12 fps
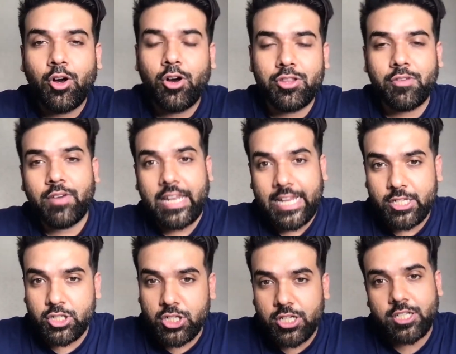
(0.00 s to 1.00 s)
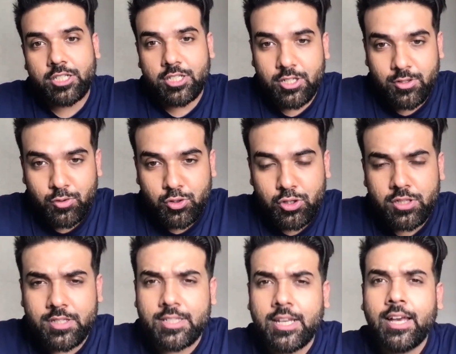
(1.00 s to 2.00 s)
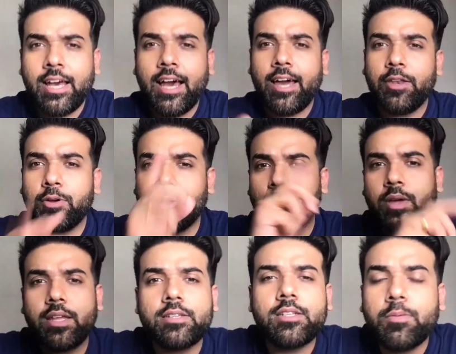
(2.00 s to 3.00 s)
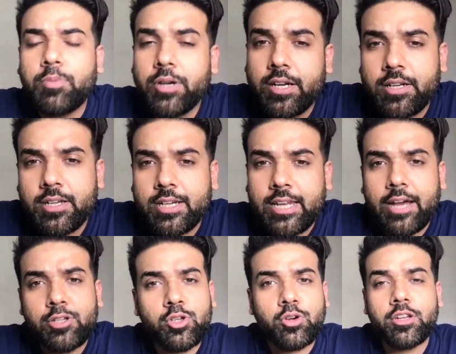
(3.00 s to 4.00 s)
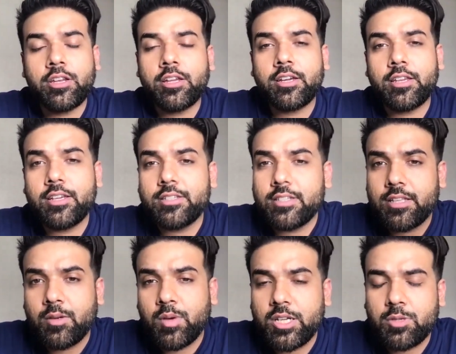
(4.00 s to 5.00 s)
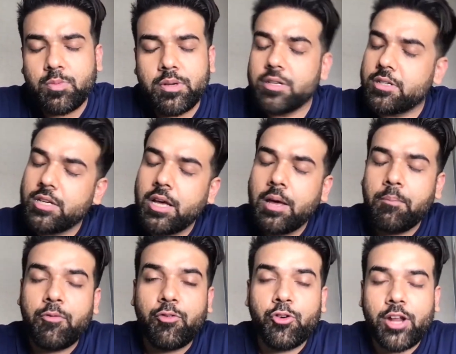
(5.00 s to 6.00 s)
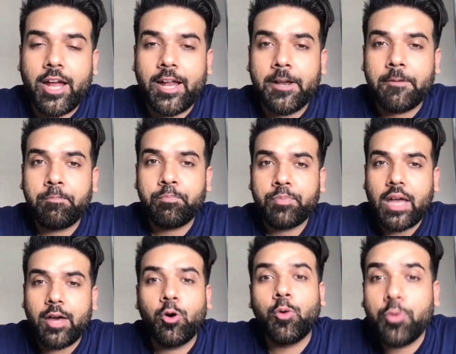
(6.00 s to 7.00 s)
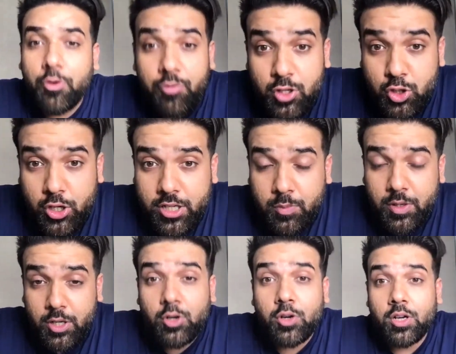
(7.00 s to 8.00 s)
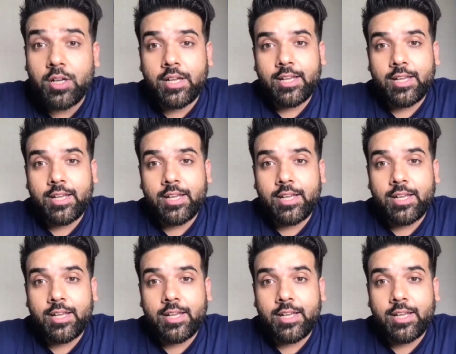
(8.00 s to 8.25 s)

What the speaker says: on the financial institutions, and you can very easily predict a crash or an increase in the investment beforehand. I hope you've enjoyed the video.